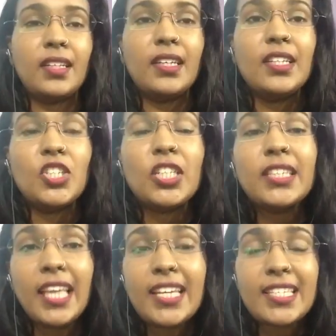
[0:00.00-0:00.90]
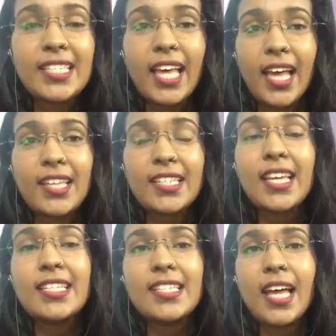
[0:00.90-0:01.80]
She thinks that
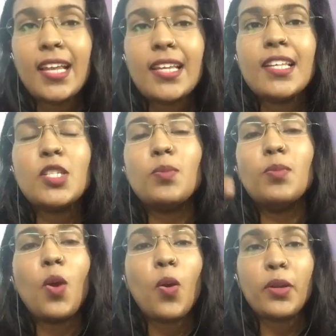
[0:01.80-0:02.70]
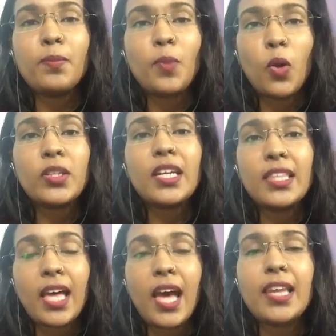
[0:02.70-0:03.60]
a son is more important
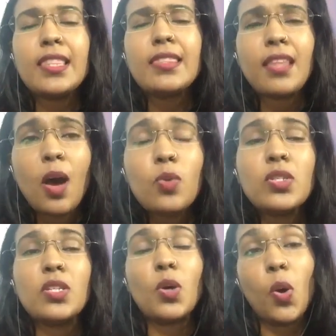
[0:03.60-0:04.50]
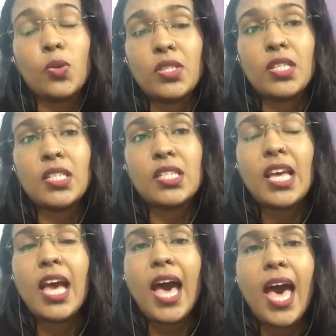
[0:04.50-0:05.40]
than 1,000 horses,
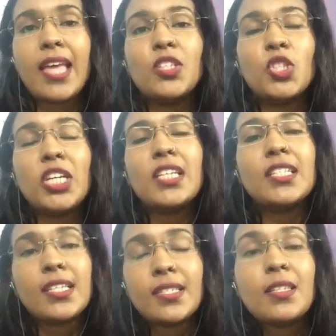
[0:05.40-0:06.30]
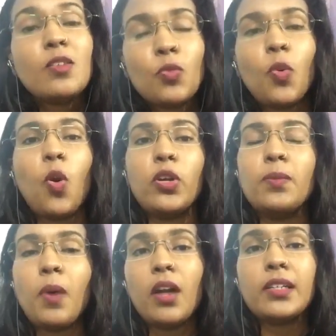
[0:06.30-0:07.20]
and she doesn't
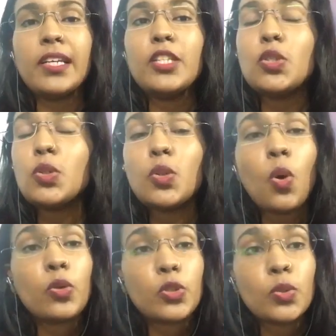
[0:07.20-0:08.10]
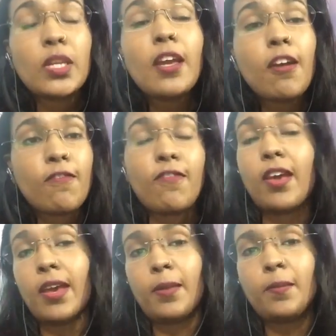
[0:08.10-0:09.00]
want Bartley to go to the
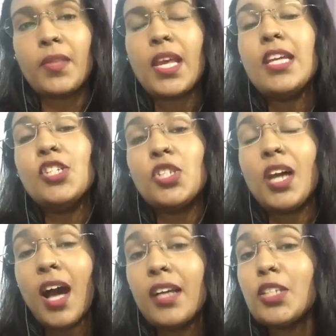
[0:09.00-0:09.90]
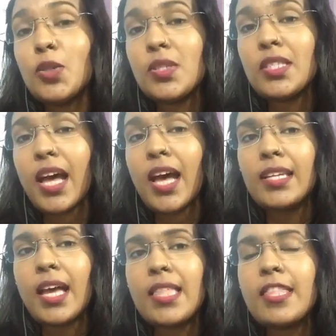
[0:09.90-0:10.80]
fair. She argues
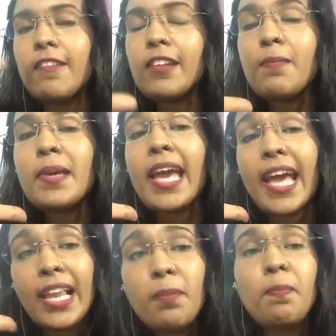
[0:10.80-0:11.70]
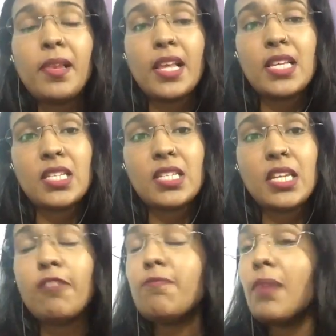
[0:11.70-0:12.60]
that they will be helpless
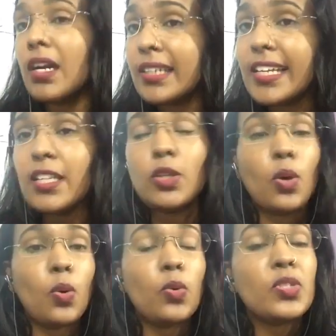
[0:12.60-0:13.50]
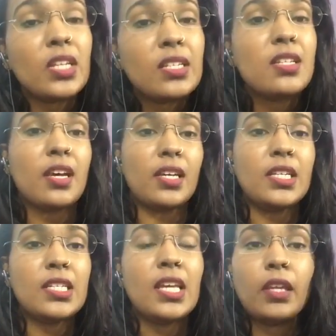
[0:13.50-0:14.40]
if Bartley goes and
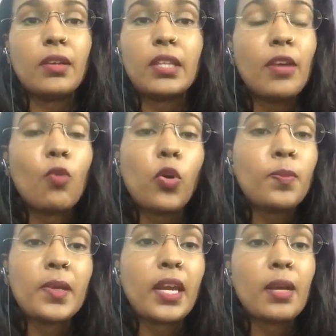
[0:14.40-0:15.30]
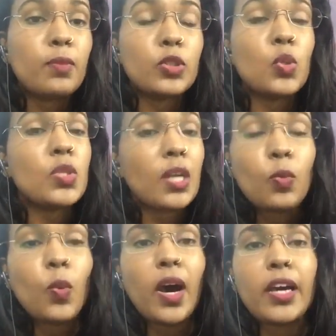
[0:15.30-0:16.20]
dies. They won't be able to
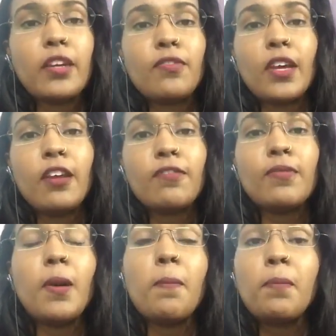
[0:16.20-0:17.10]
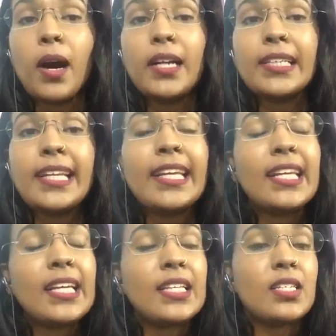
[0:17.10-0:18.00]
survive if Bartley
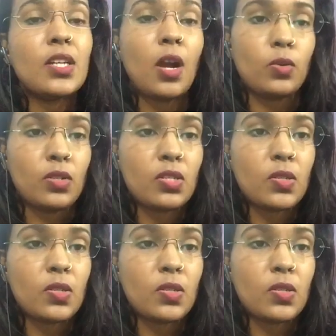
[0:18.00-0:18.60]
drowns.